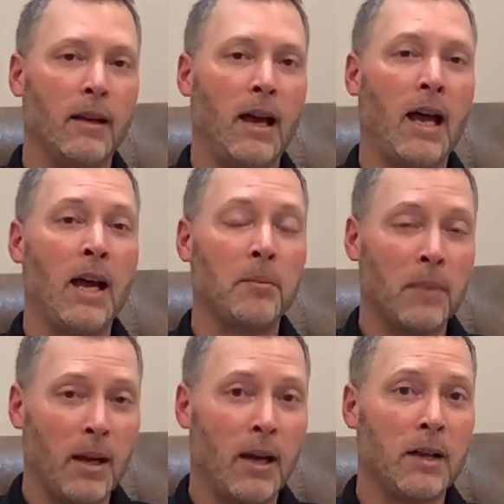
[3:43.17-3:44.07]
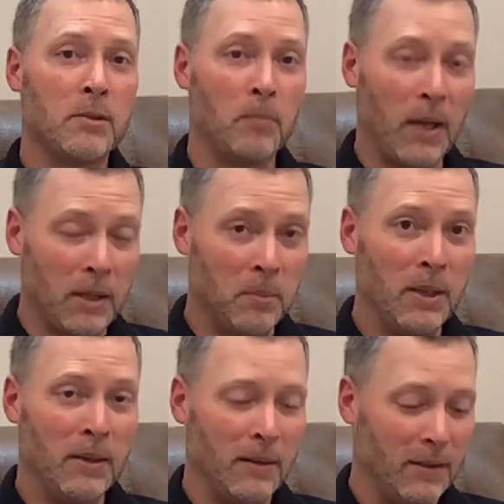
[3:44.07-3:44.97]
I'm God's
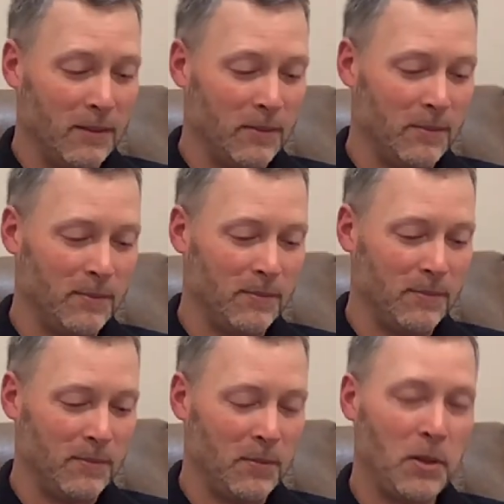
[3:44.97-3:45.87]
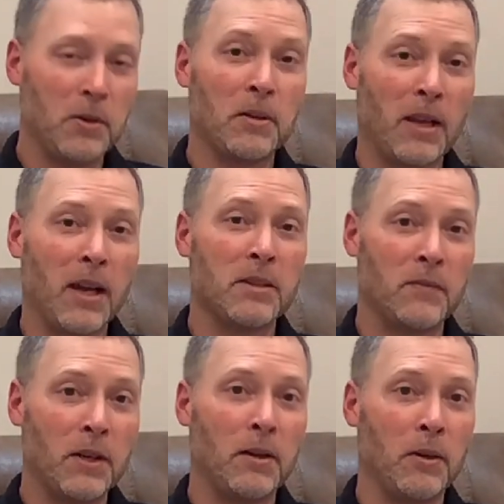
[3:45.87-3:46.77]
baby. You're God's
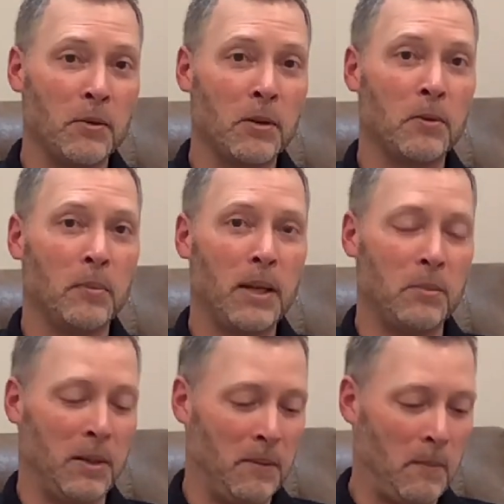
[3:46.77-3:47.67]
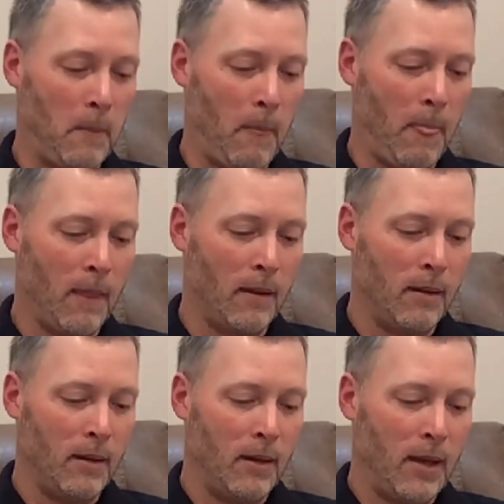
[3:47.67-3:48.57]
very own little baby.
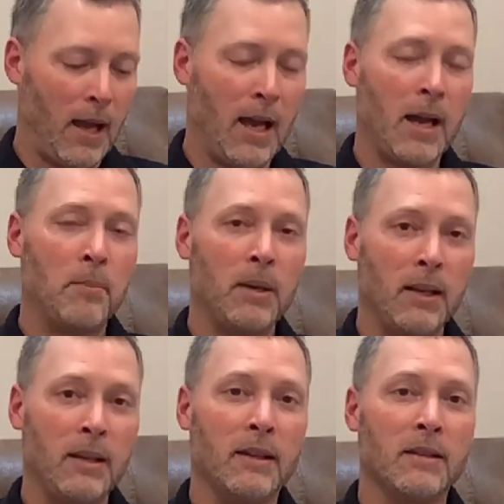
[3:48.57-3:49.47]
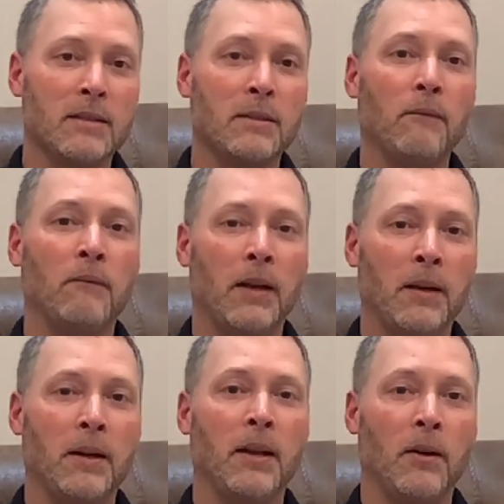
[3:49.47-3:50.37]
I'm his
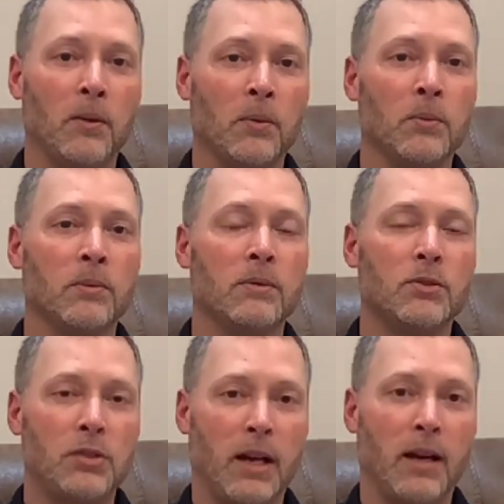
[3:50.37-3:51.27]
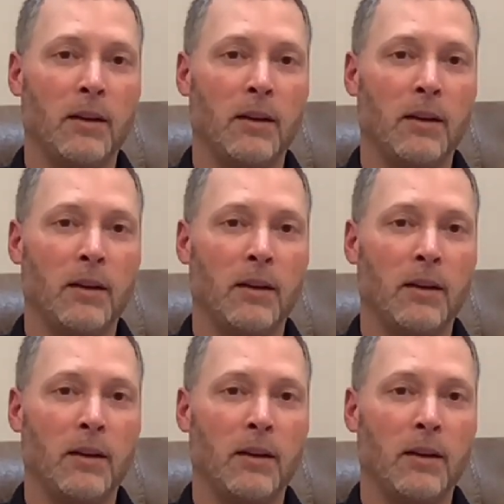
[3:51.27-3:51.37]
very own child.